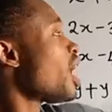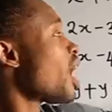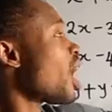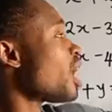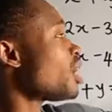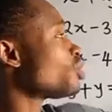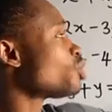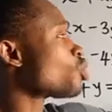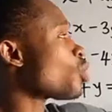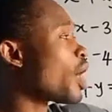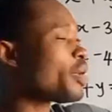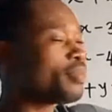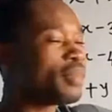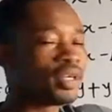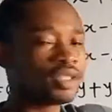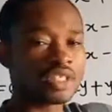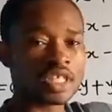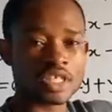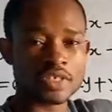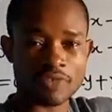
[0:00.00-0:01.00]
How do I
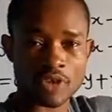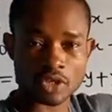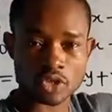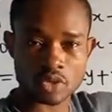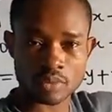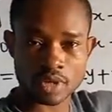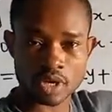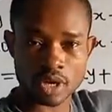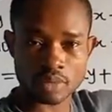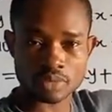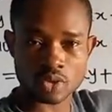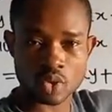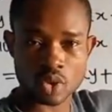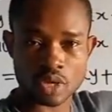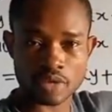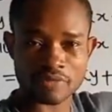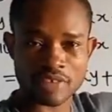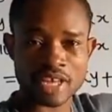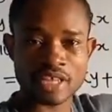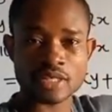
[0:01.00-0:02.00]
make this 4 to become
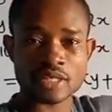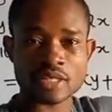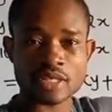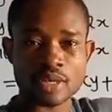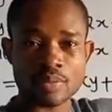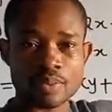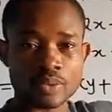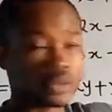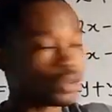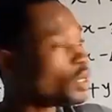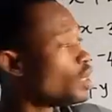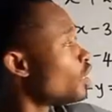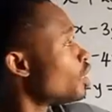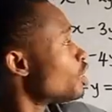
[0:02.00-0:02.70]
12? And it's simple.